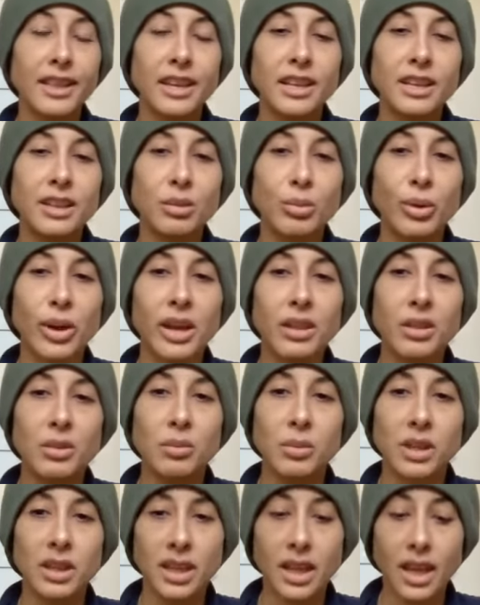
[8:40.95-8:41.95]
letting the breath
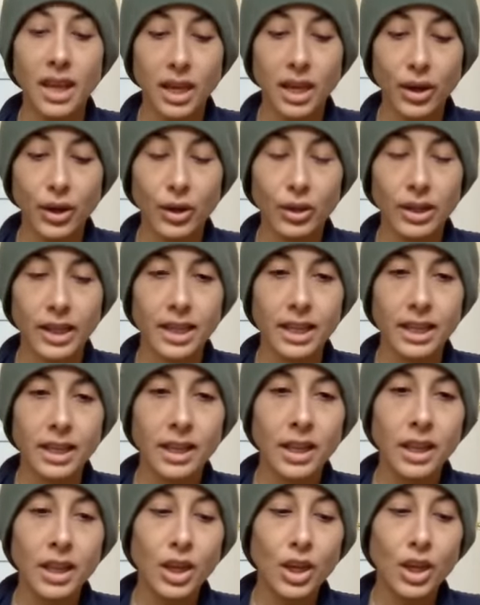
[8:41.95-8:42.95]
be the anchor, letting